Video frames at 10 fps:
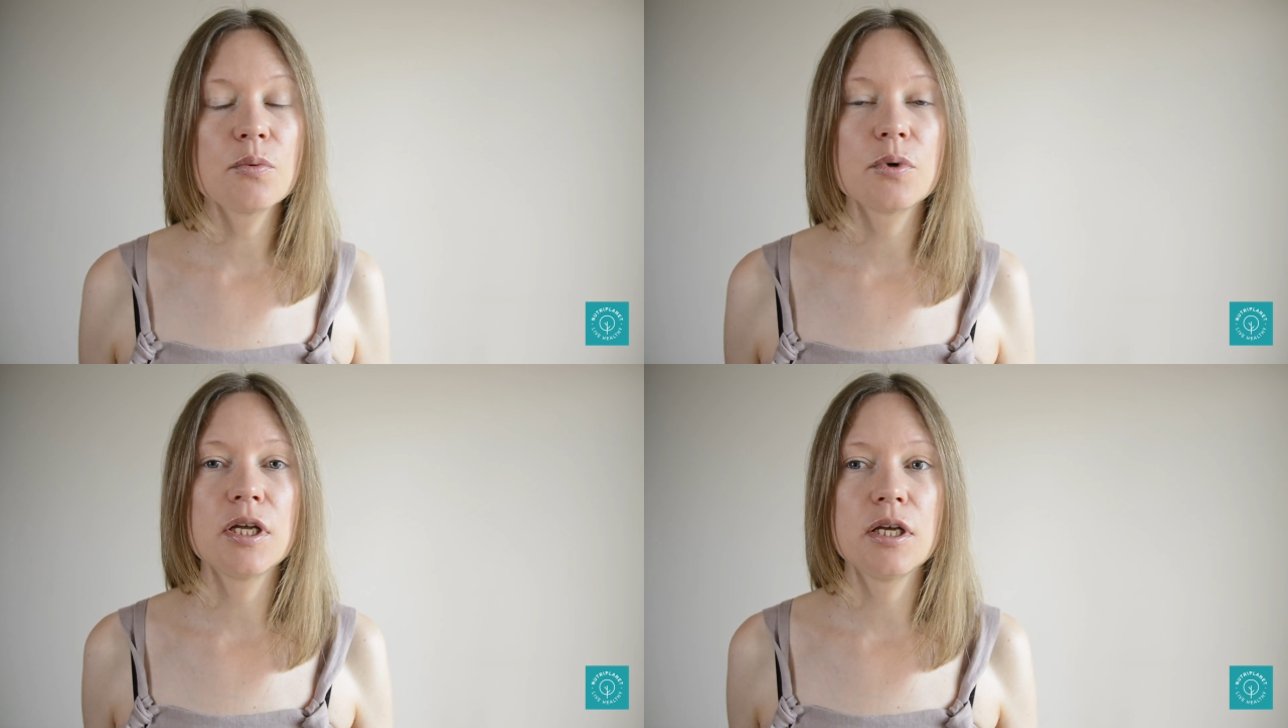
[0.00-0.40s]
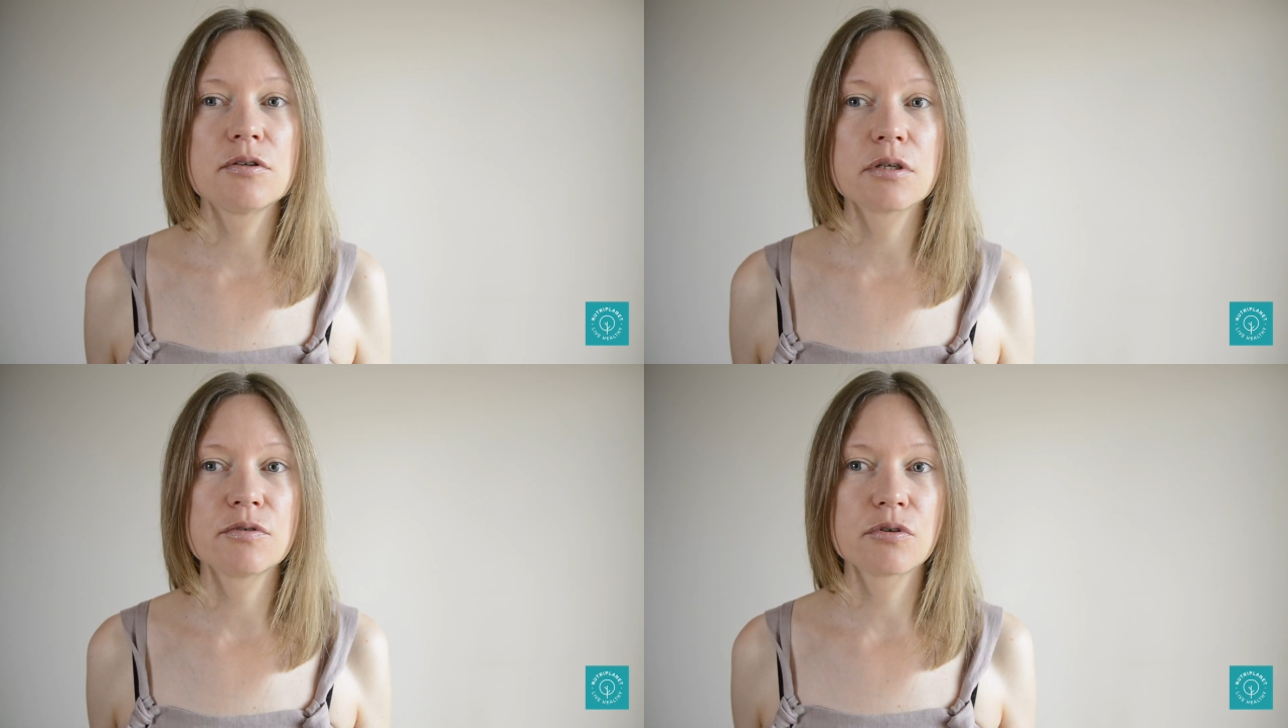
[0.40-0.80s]
we
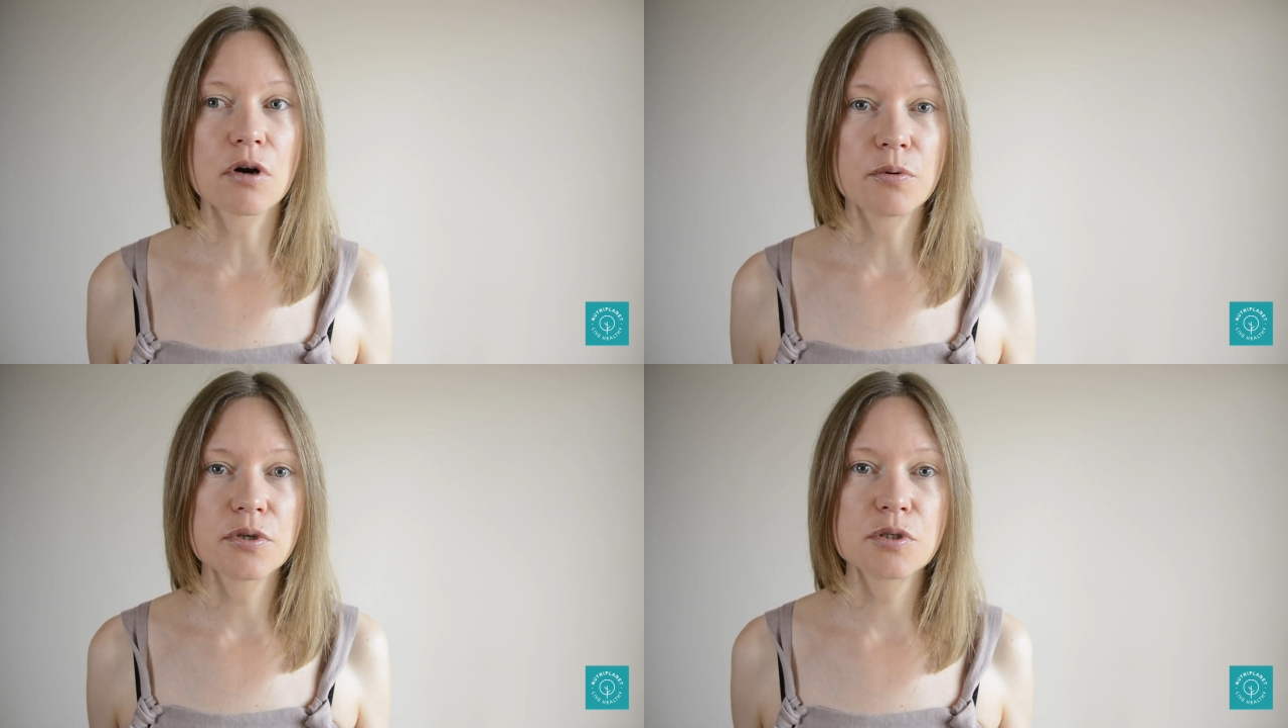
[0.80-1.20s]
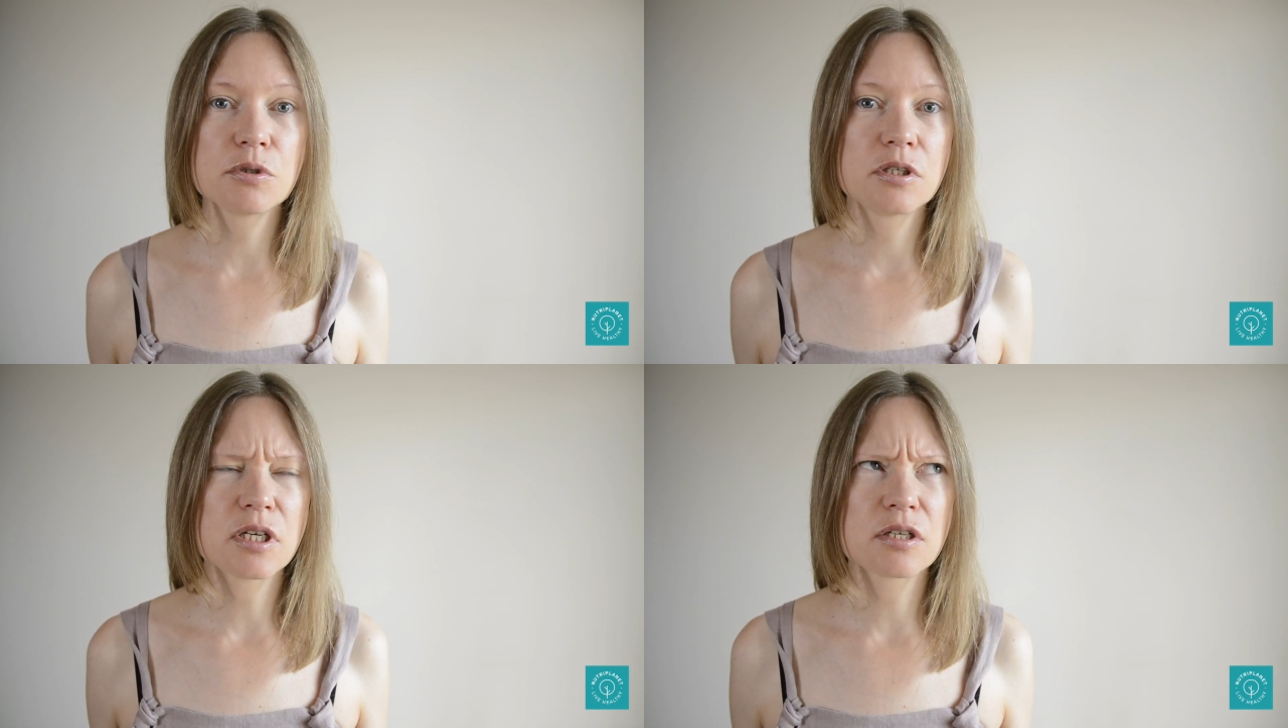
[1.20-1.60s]
drove to Kaunas, which
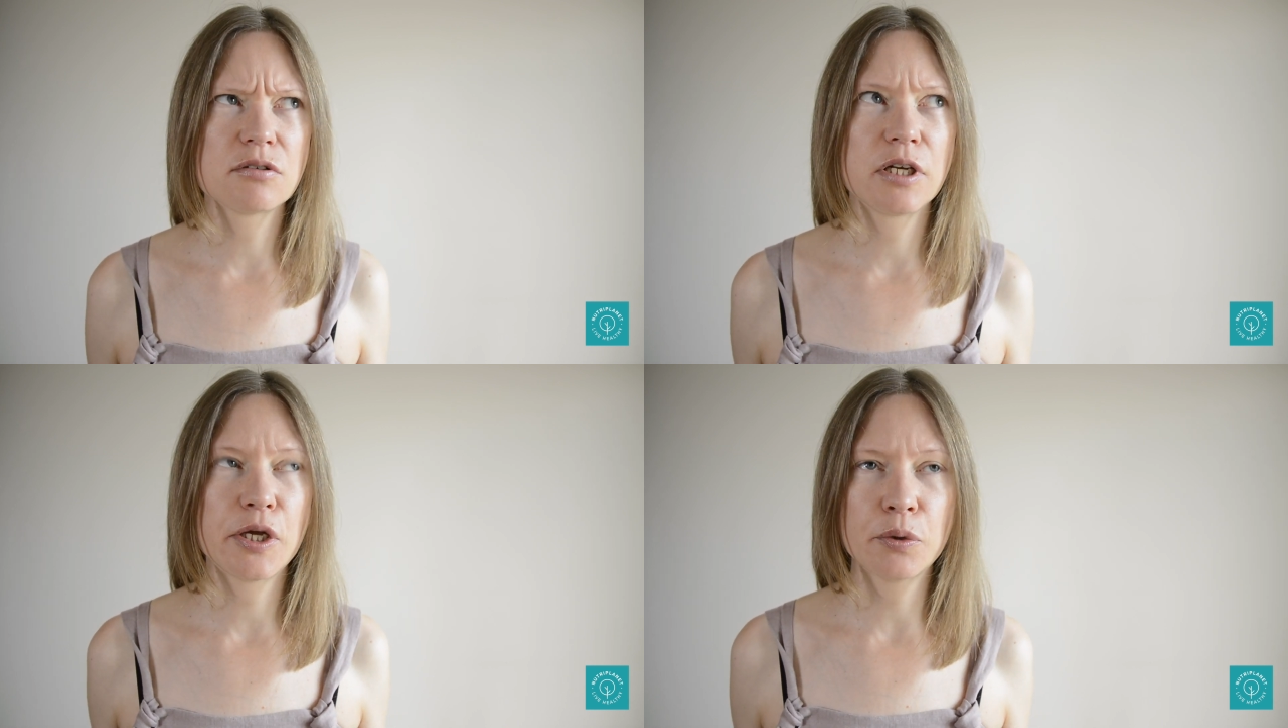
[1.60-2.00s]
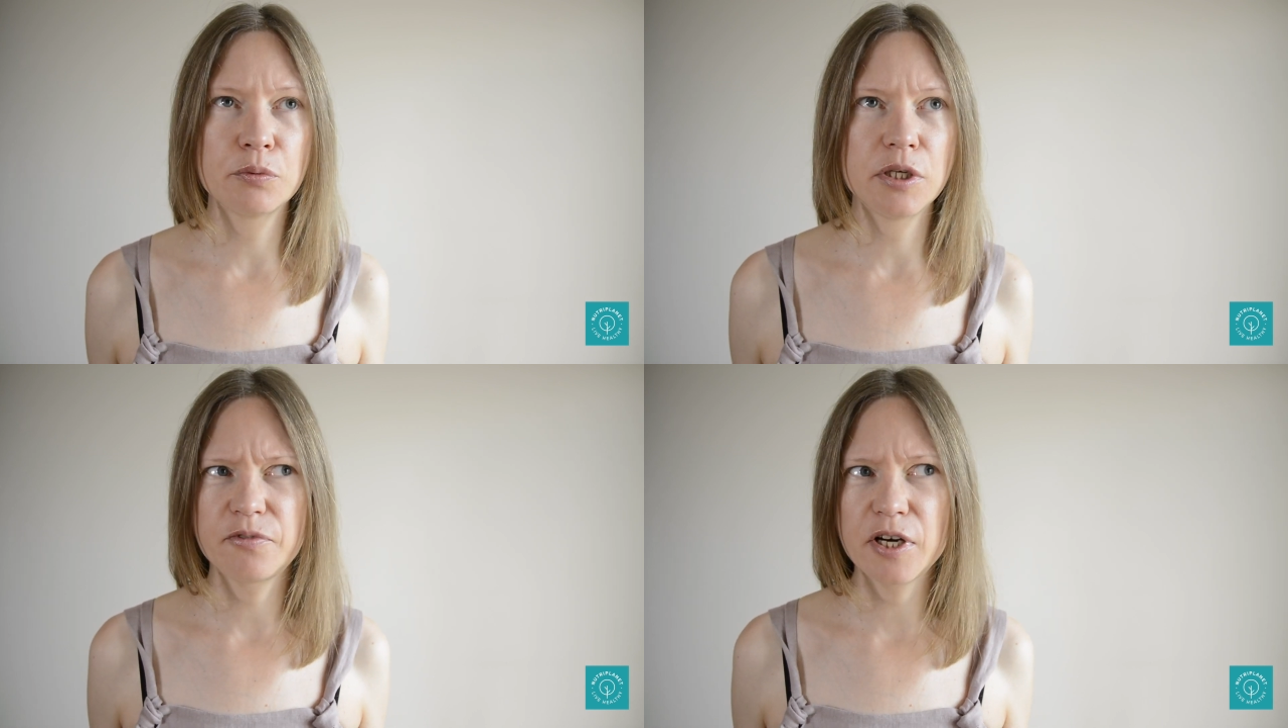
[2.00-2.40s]
is actually
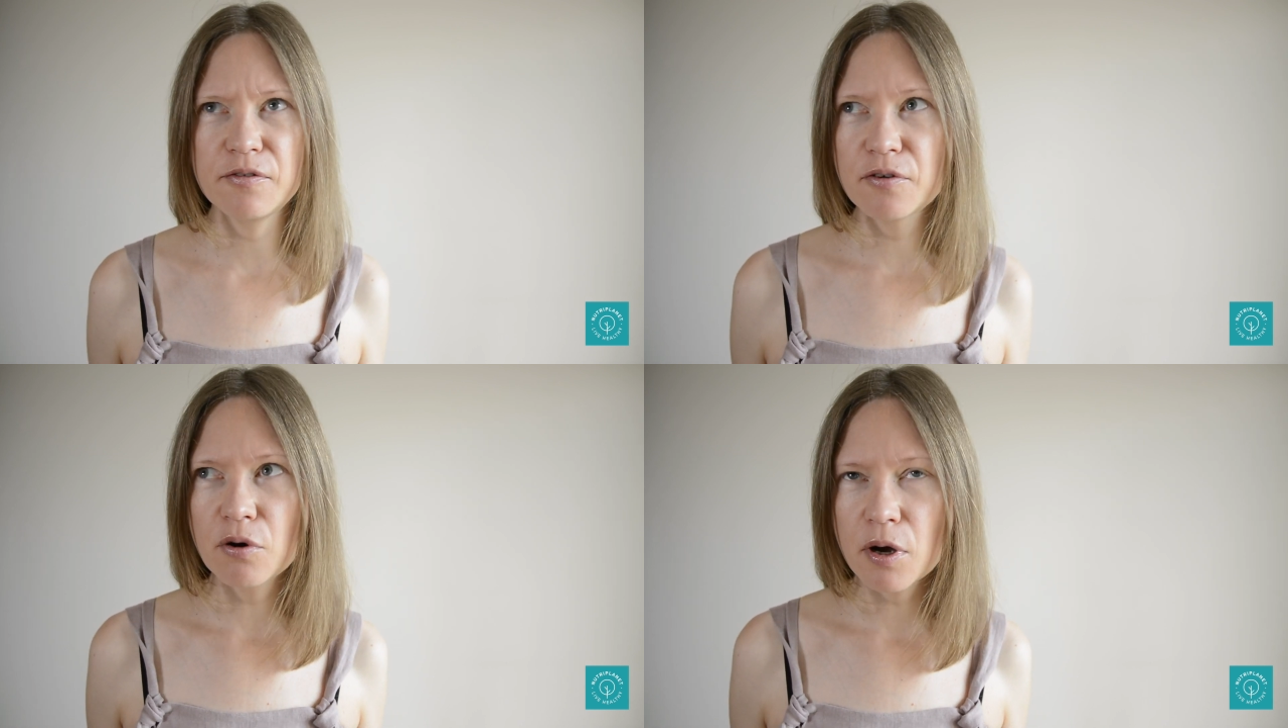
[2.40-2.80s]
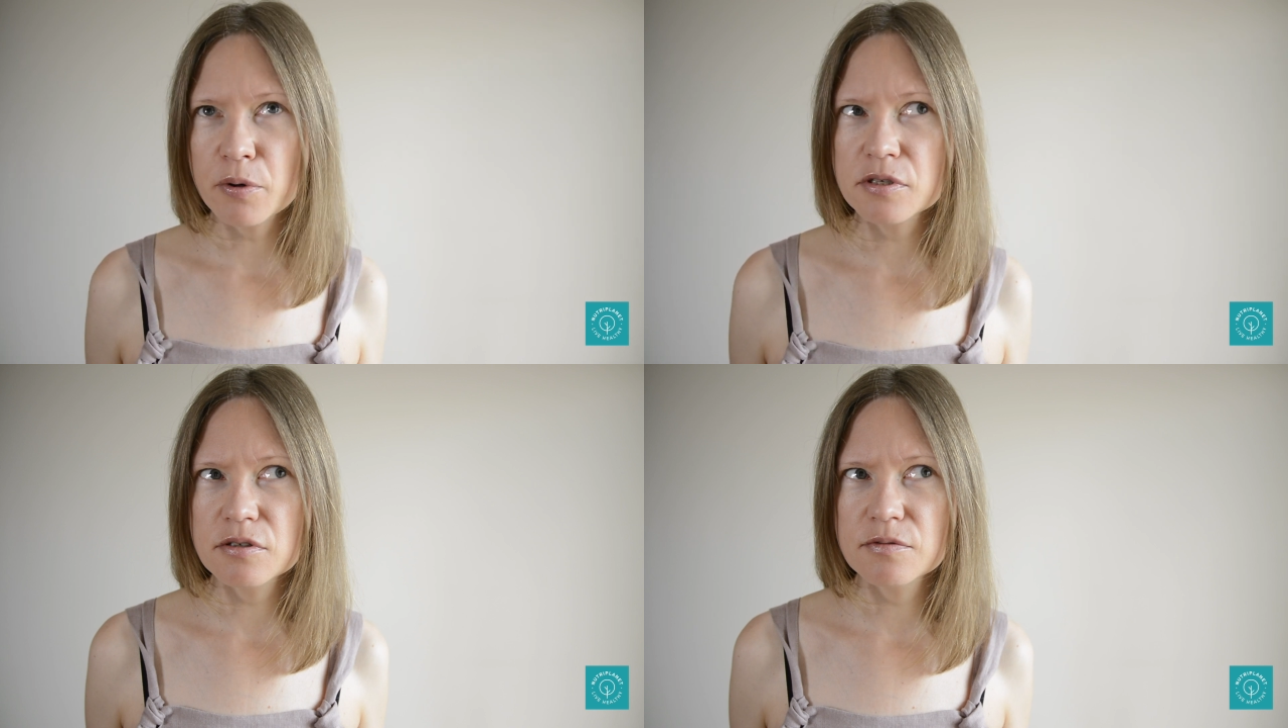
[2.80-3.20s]
only 3 or 4
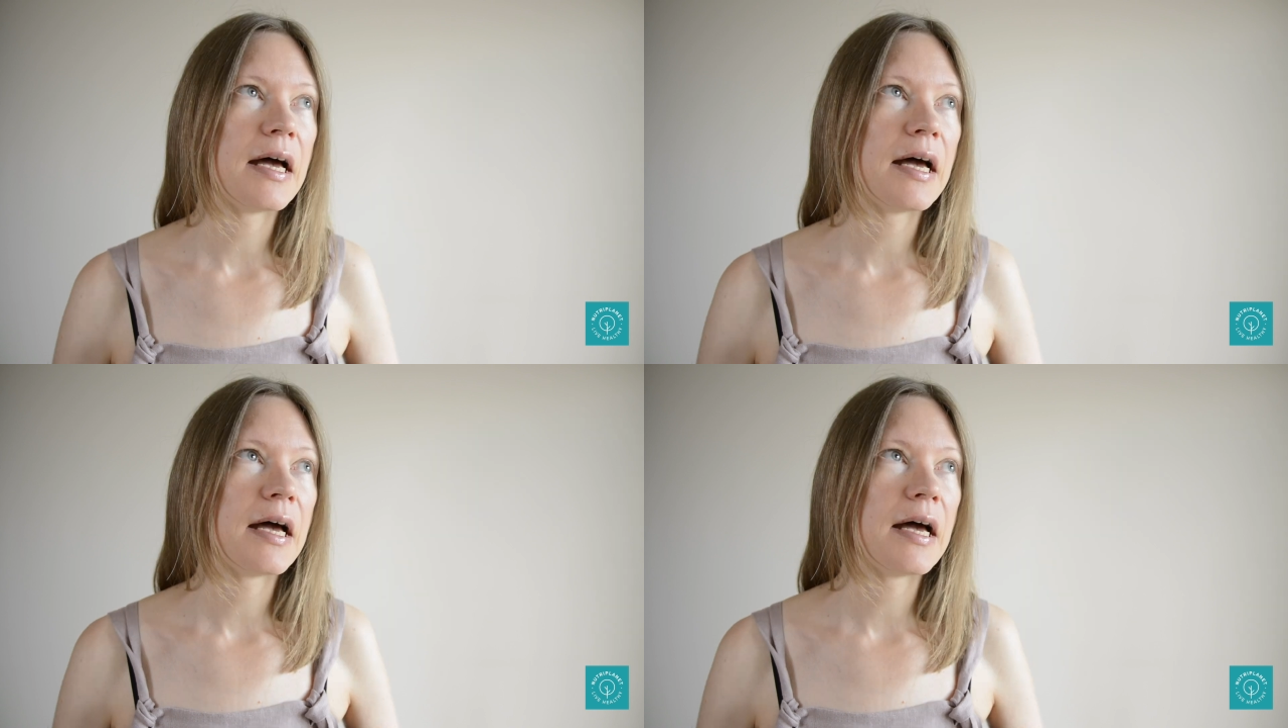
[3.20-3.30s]
hours.